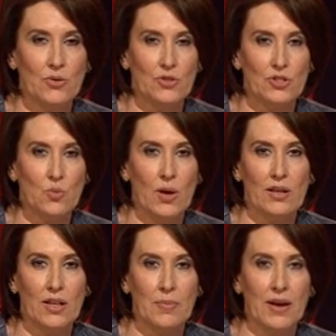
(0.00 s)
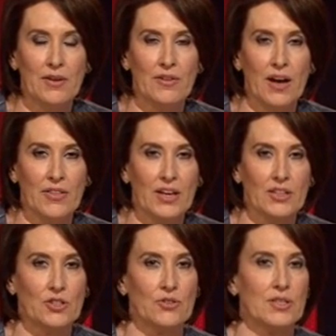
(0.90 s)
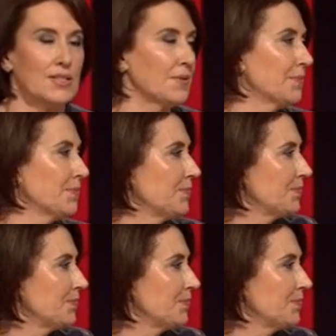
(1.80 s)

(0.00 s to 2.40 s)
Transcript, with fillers: which is well above other countries?